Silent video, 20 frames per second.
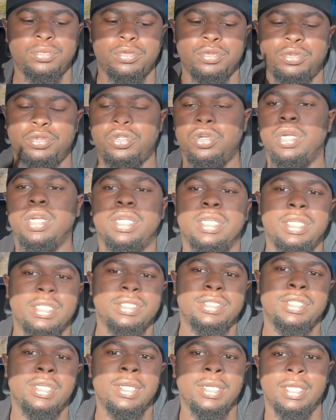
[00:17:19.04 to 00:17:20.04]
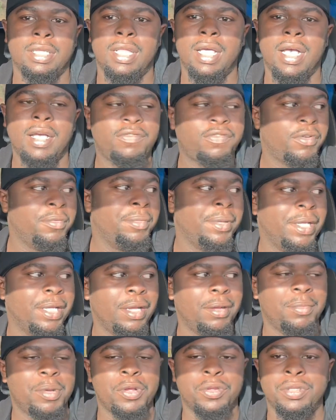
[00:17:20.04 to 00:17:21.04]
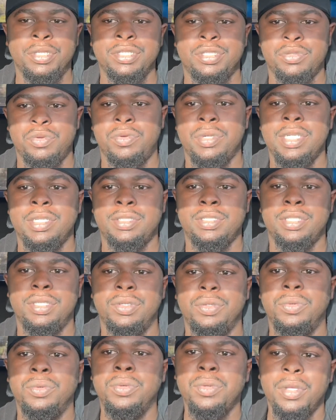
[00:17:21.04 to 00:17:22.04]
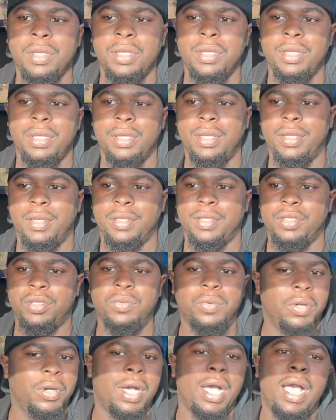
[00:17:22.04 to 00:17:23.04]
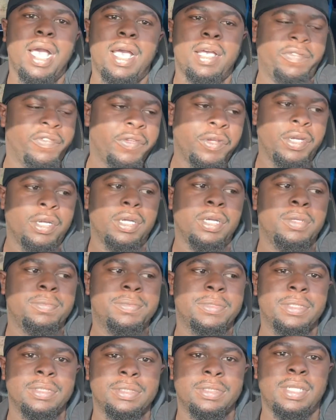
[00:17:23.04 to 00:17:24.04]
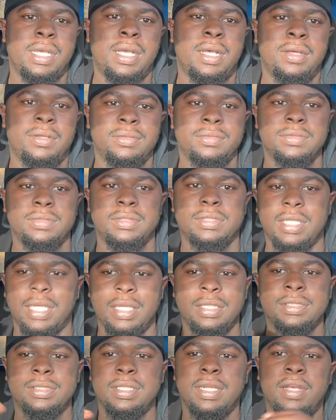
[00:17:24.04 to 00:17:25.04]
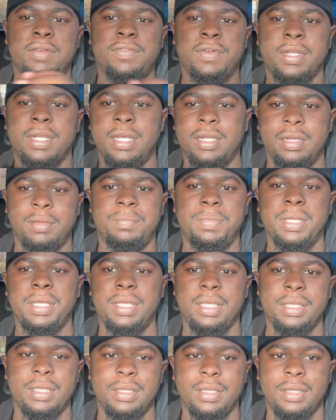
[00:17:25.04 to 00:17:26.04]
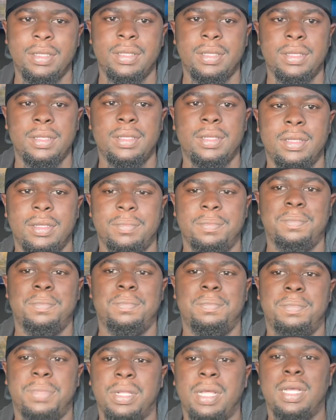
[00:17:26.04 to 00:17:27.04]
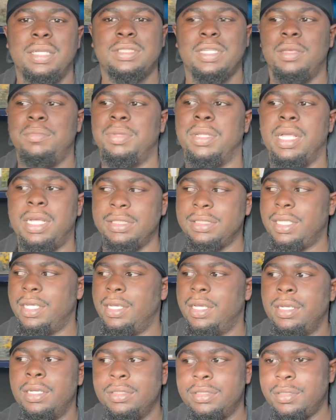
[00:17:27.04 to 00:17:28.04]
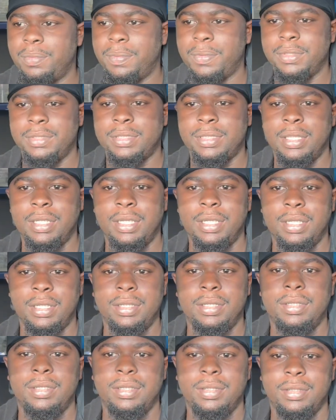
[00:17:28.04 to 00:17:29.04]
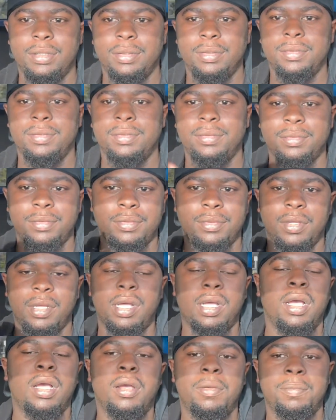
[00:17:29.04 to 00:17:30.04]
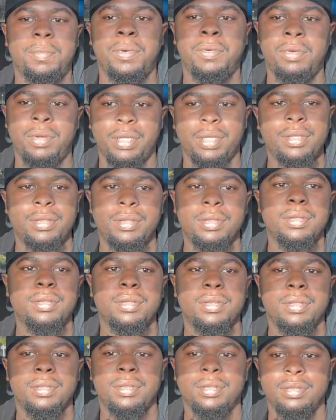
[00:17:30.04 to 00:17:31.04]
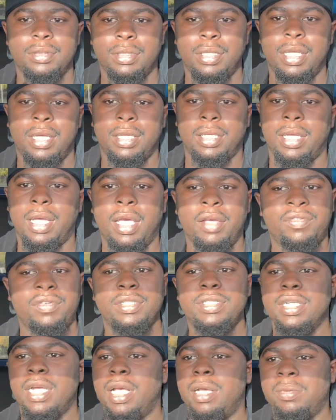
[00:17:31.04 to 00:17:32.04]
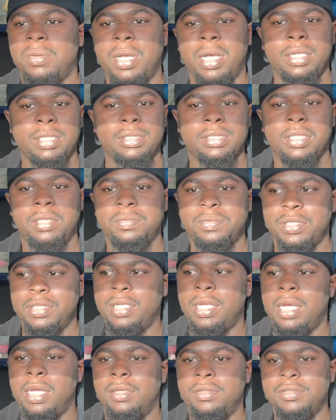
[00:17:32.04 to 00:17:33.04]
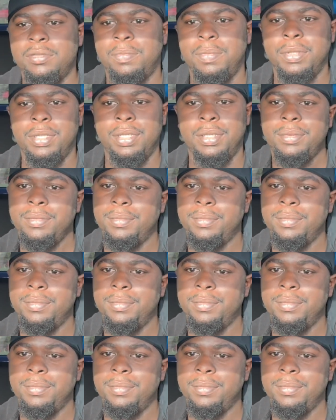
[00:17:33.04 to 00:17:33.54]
trucking has done a lot for me. I'm only 22. You will have your ups and downs. It's never going to be blase, 100% on point. Like, every job got its ups and downs. But